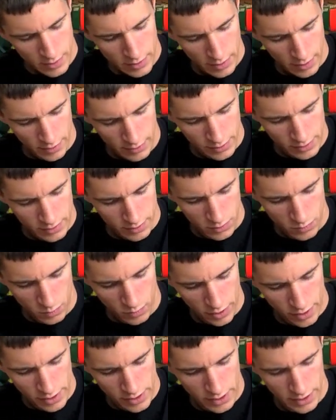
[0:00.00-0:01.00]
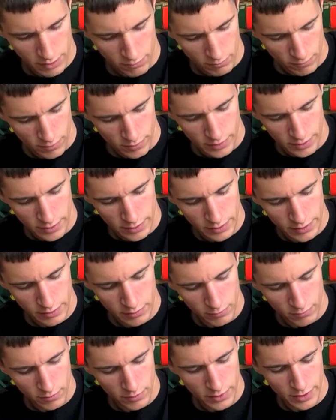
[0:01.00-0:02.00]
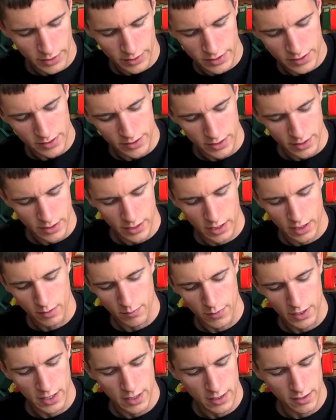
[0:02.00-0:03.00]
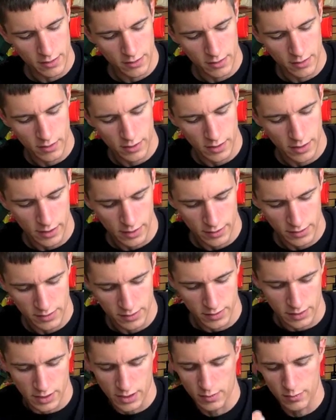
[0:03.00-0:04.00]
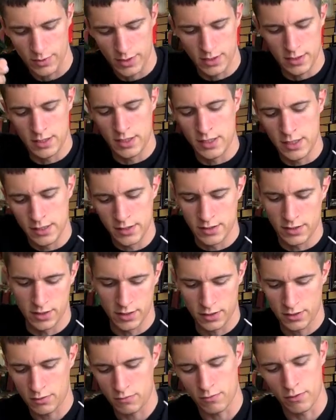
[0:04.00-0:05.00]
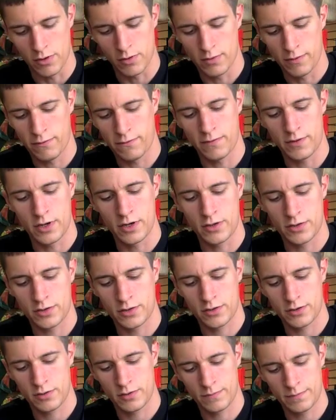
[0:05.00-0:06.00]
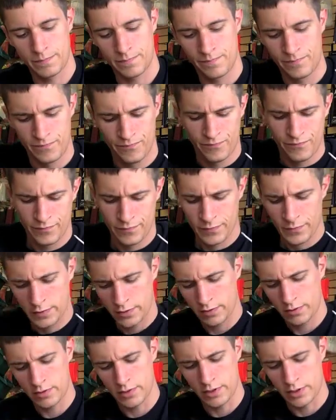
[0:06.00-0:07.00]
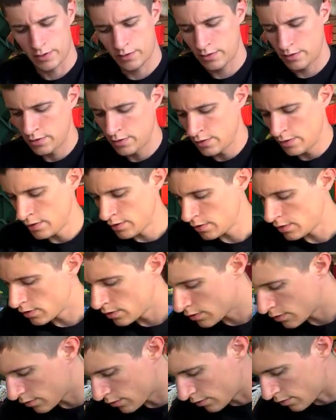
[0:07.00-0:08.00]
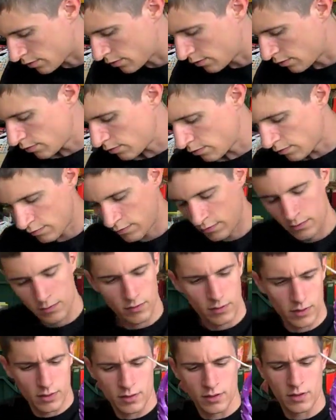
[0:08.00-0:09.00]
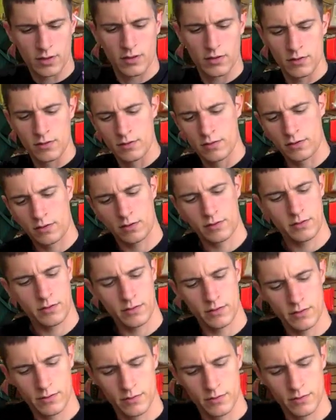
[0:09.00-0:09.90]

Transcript: And this is where you can really see it come together, and this is going to be the easiest row to finish. Okay, so get that unhooked.